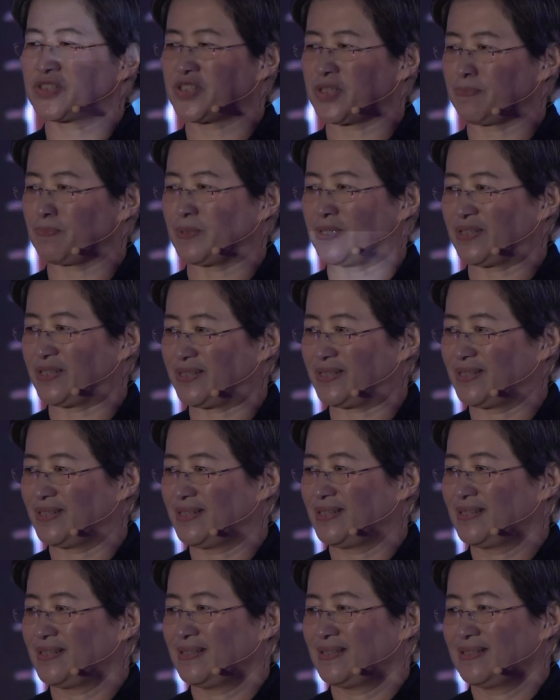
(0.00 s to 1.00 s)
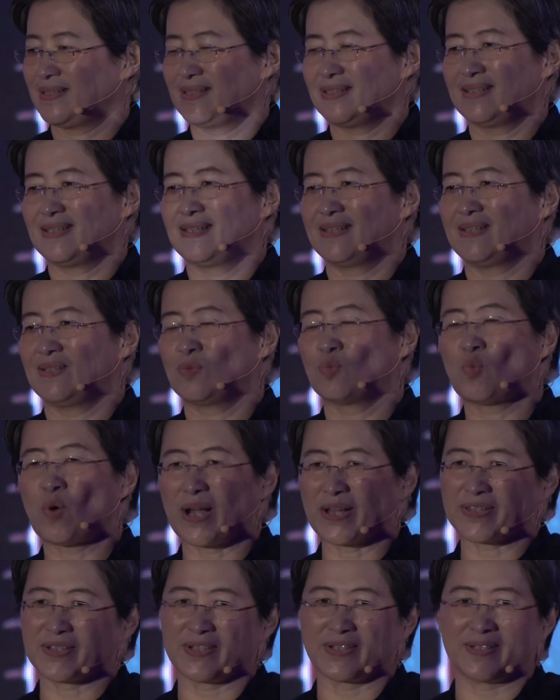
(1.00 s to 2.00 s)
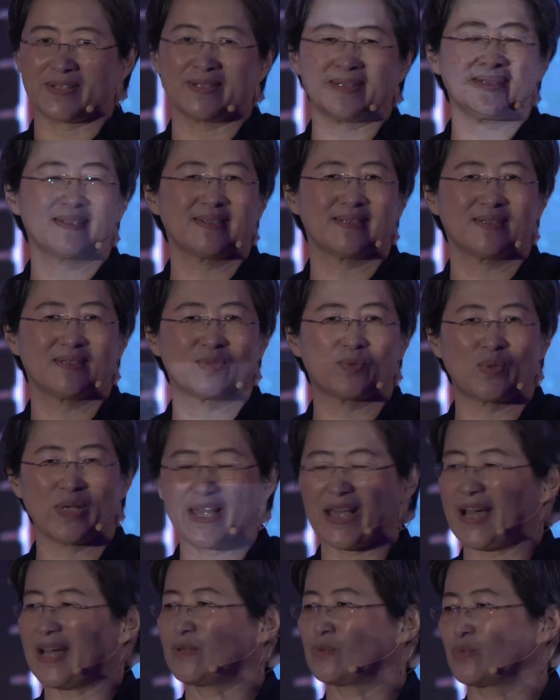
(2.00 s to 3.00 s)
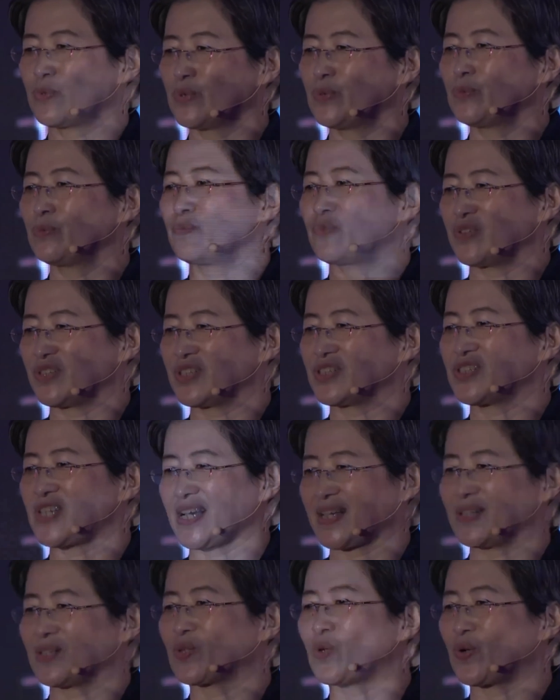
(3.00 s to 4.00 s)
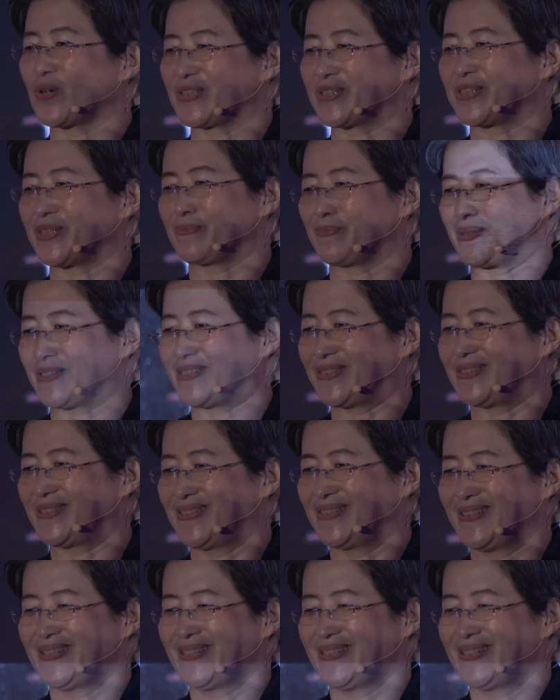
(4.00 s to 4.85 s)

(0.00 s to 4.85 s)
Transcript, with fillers: chiplet, whether we had room for the second core chiplet.